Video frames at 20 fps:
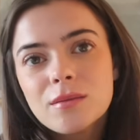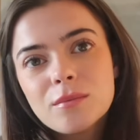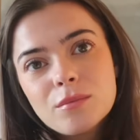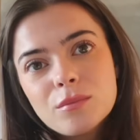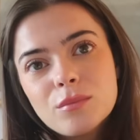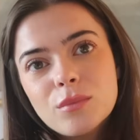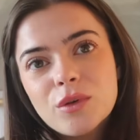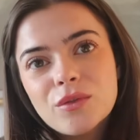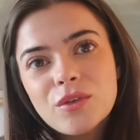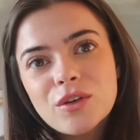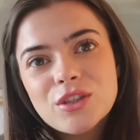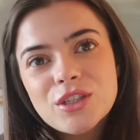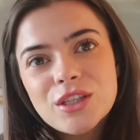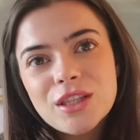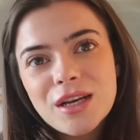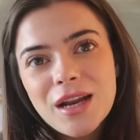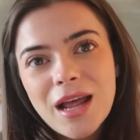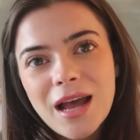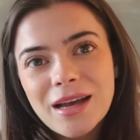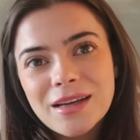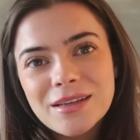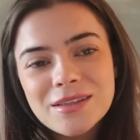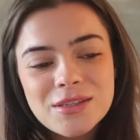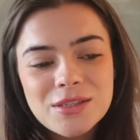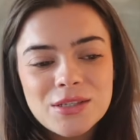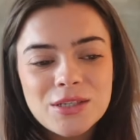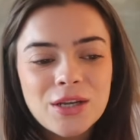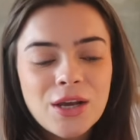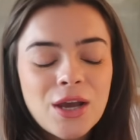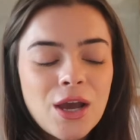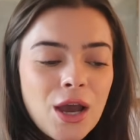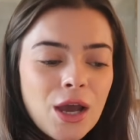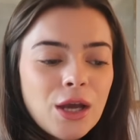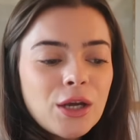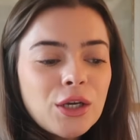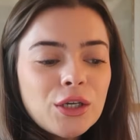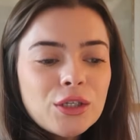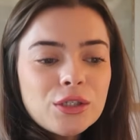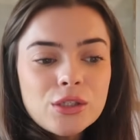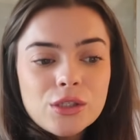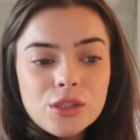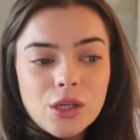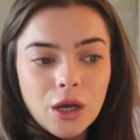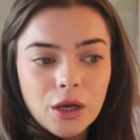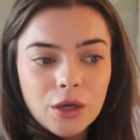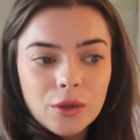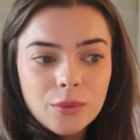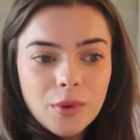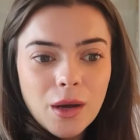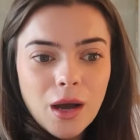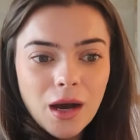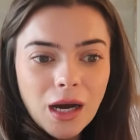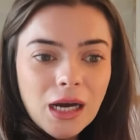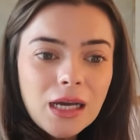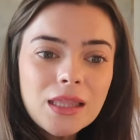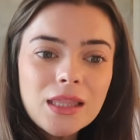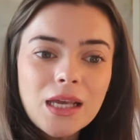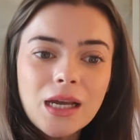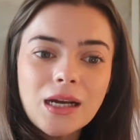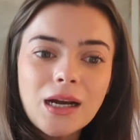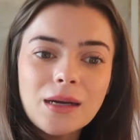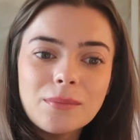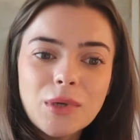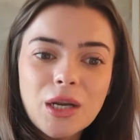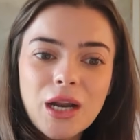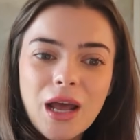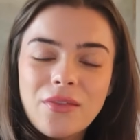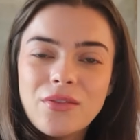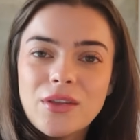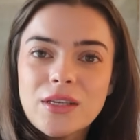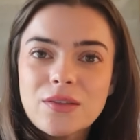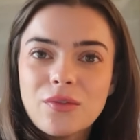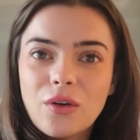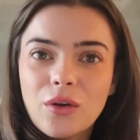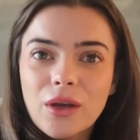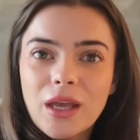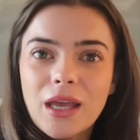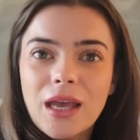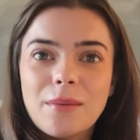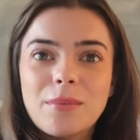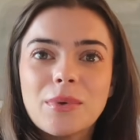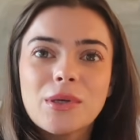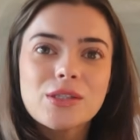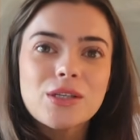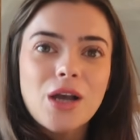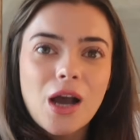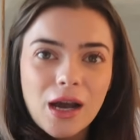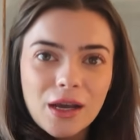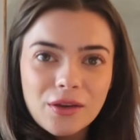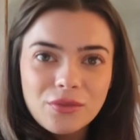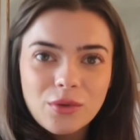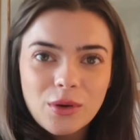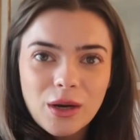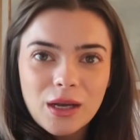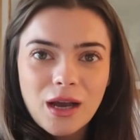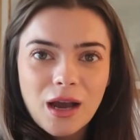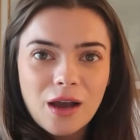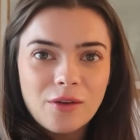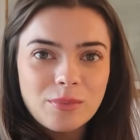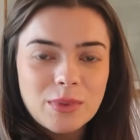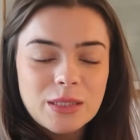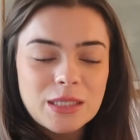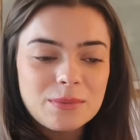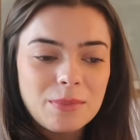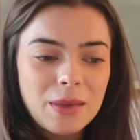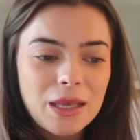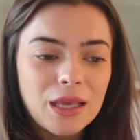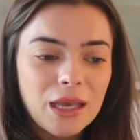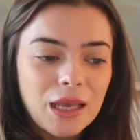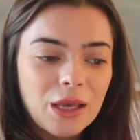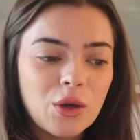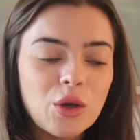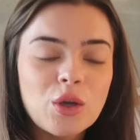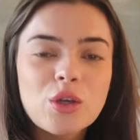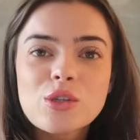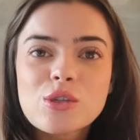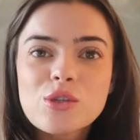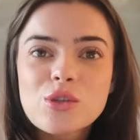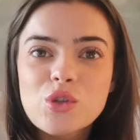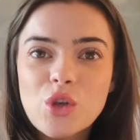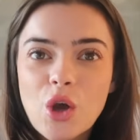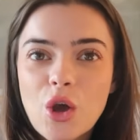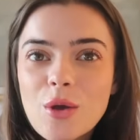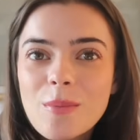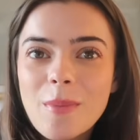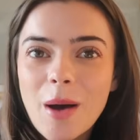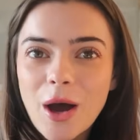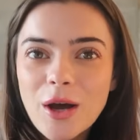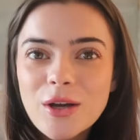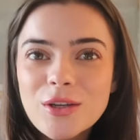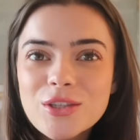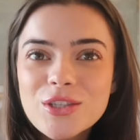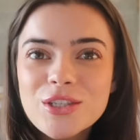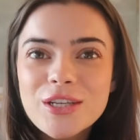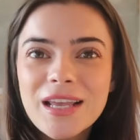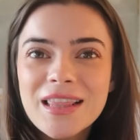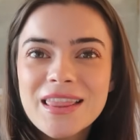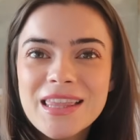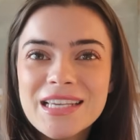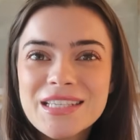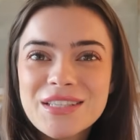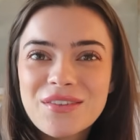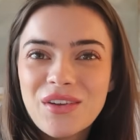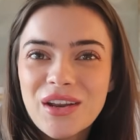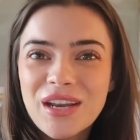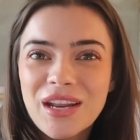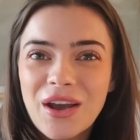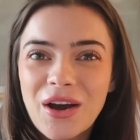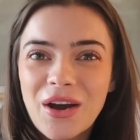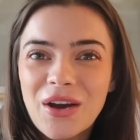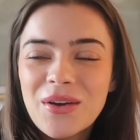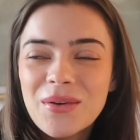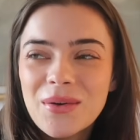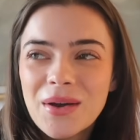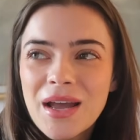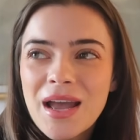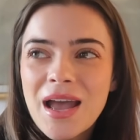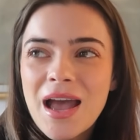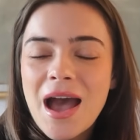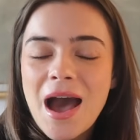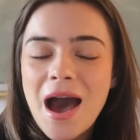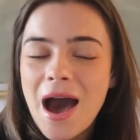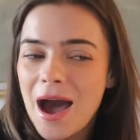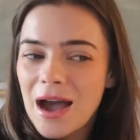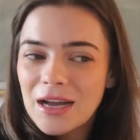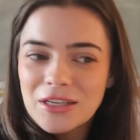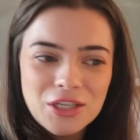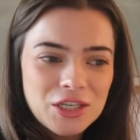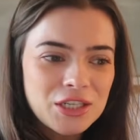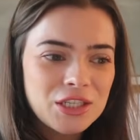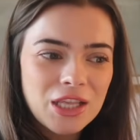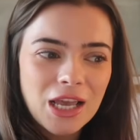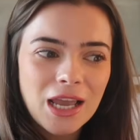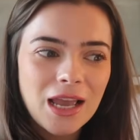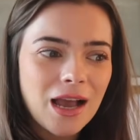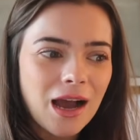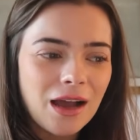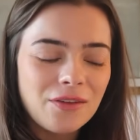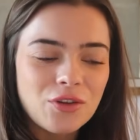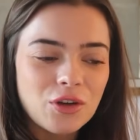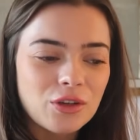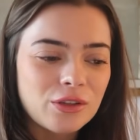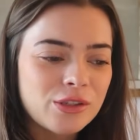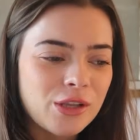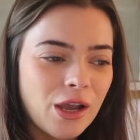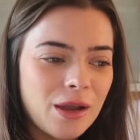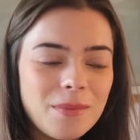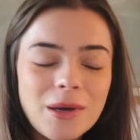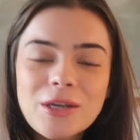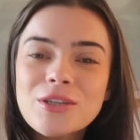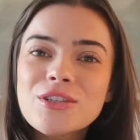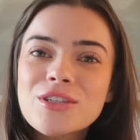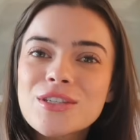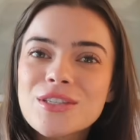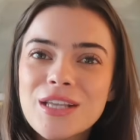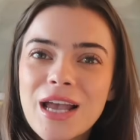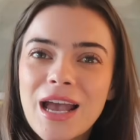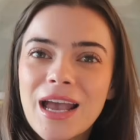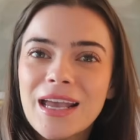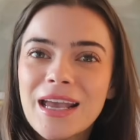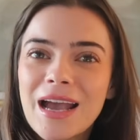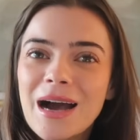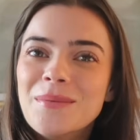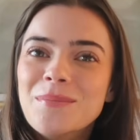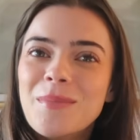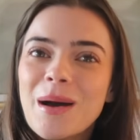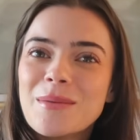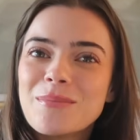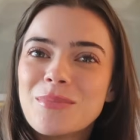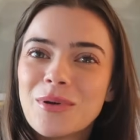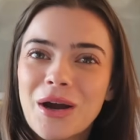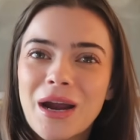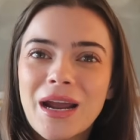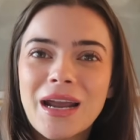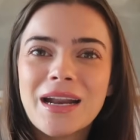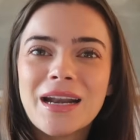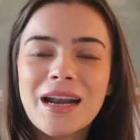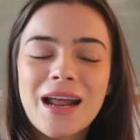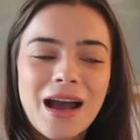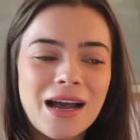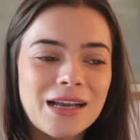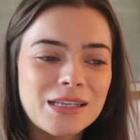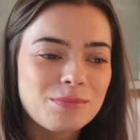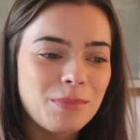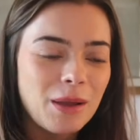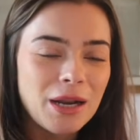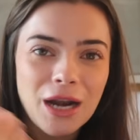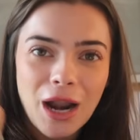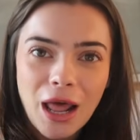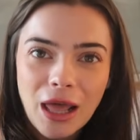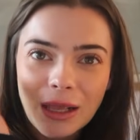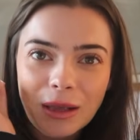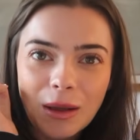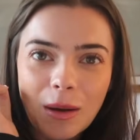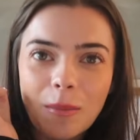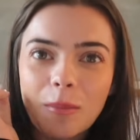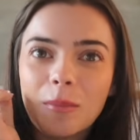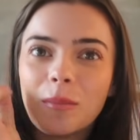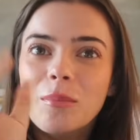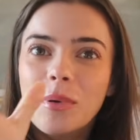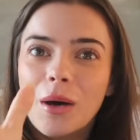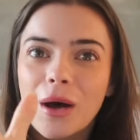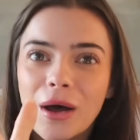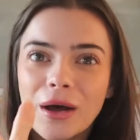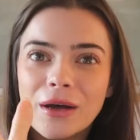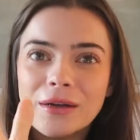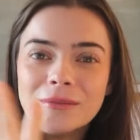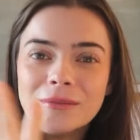move on to the next. So I think I'm gonna end this vlog here, because I feel like I've been speaking so much in this video. I just think I've got so much to say and my brain has been like, bah.